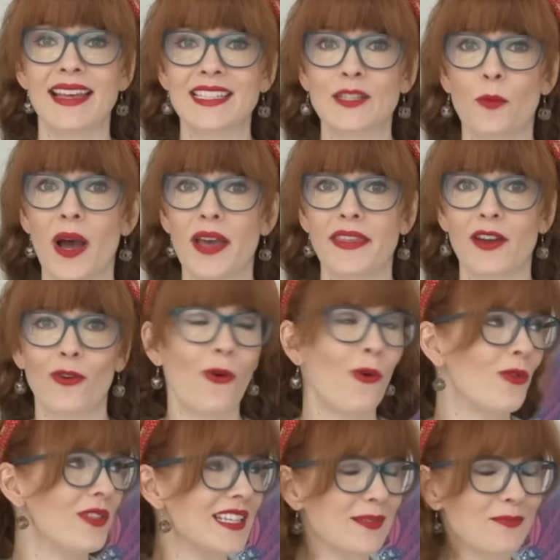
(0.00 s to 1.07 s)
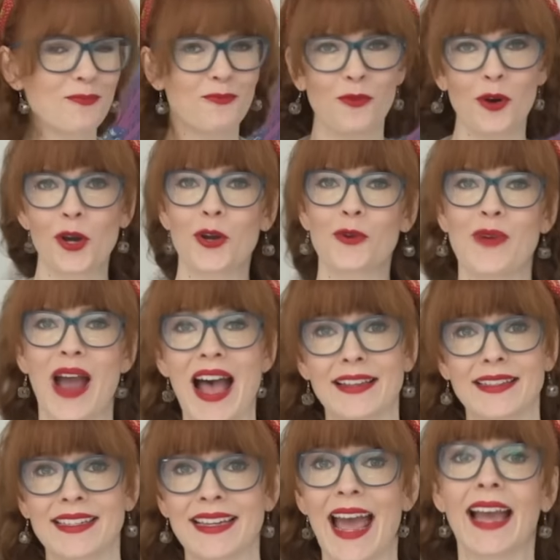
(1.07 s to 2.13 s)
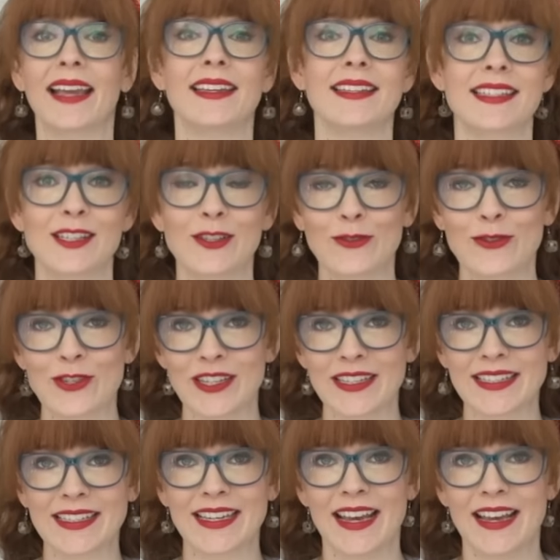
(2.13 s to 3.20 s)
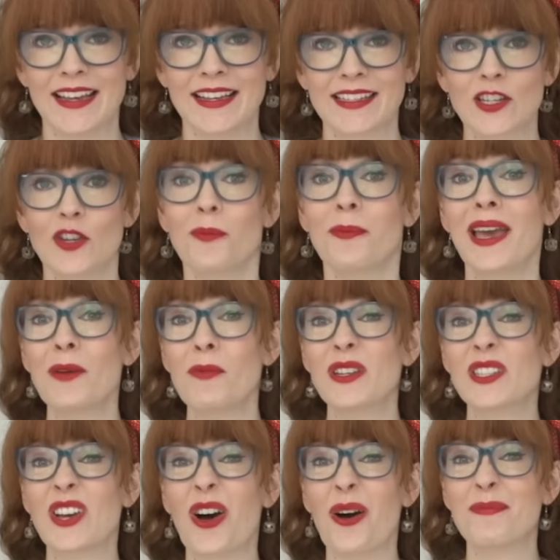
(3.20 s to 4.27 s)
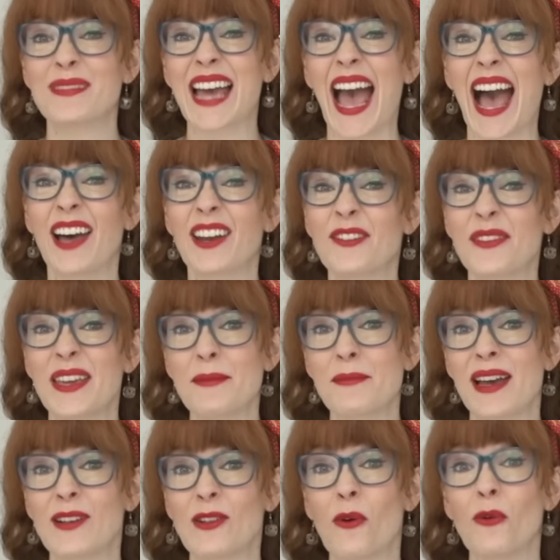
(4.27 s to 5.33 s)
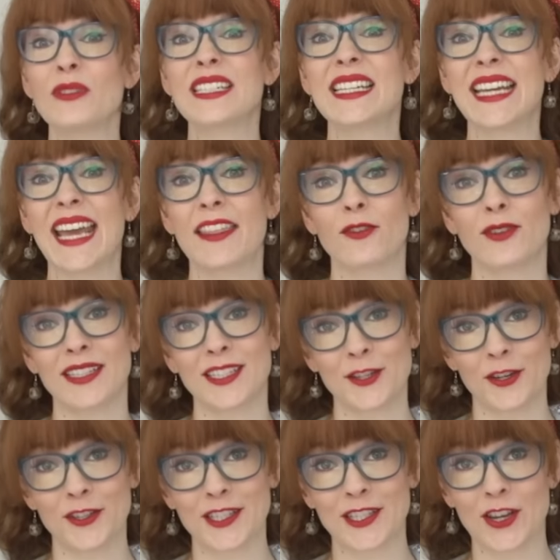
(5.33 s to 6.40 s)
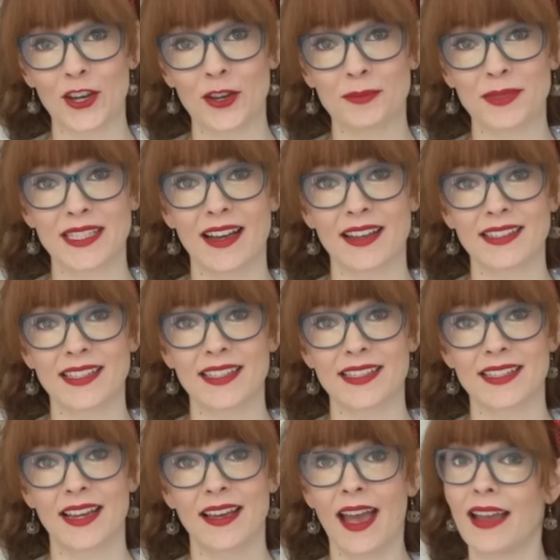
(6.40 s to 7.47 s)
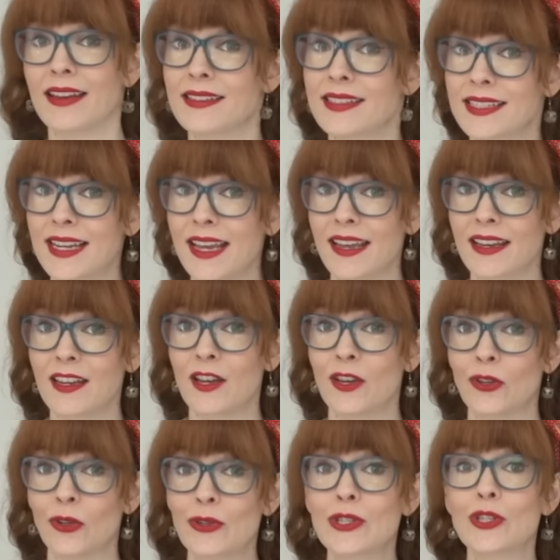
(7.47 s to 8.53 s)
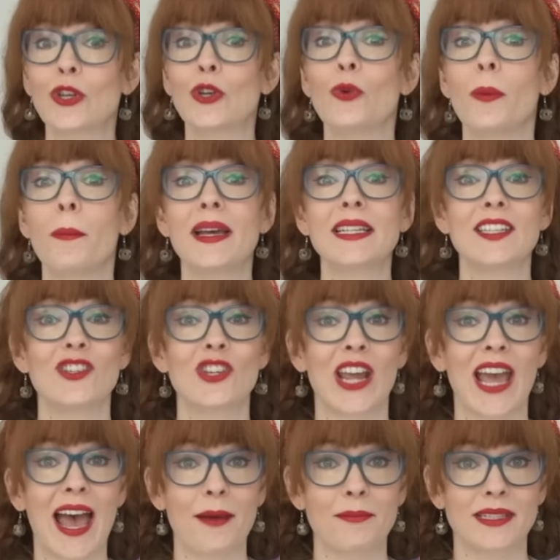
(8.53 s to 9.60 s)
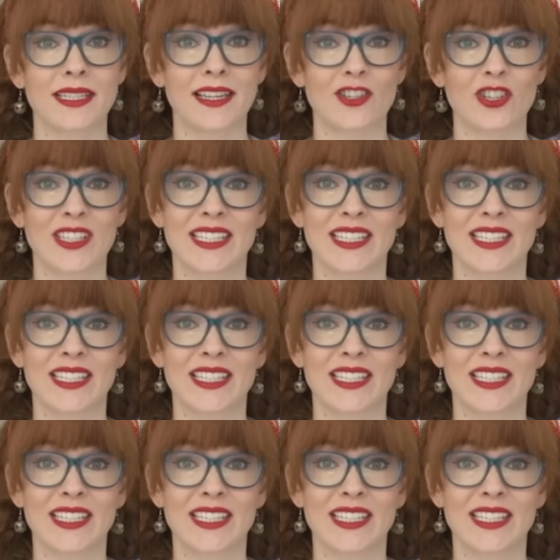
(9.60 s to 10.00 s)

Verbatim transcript: that's why there are all these workarounds and hacky solutions. So you may want to opt out of email altogether in certain circumstances, and instead use secure messaging apps such